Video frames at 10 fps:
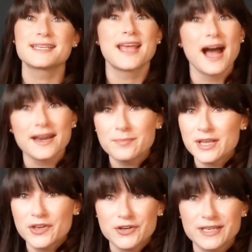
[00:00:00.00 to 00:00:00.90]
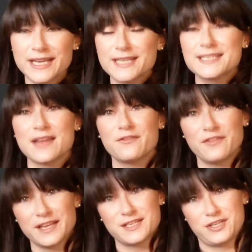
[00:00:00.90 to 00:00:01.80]
it's gotta meet your needs and
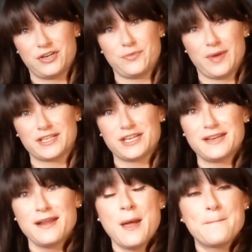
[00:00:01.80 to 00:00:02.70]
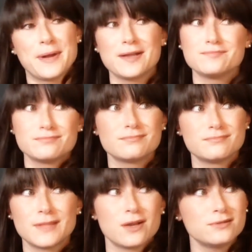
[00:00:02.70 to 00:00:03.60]
fit into your budget, but
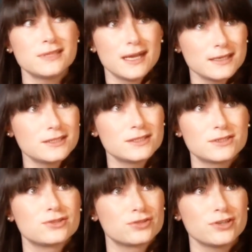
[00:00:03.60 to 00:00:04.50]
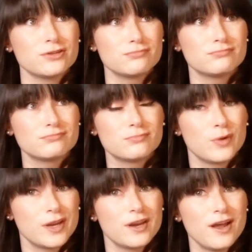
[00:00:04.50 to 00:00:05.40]
the old adage is true.
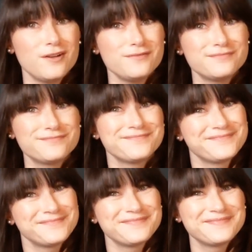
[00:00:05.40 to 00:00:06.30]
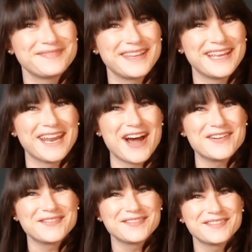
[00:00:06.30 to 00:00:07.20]
When you know, you know.
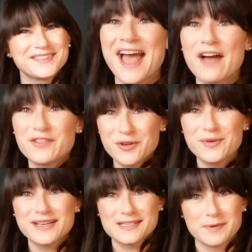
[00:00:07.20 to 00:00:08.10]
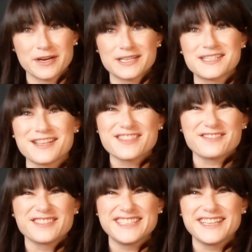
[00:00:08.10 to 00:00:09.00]
Have you experienced the
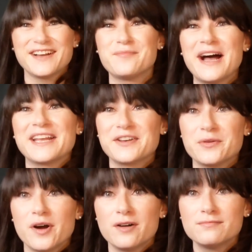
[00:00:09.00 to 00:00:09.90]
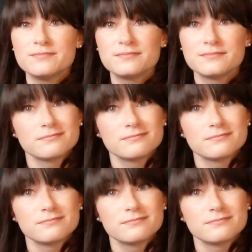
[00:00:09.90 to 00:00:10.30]
thrill of buying a new home?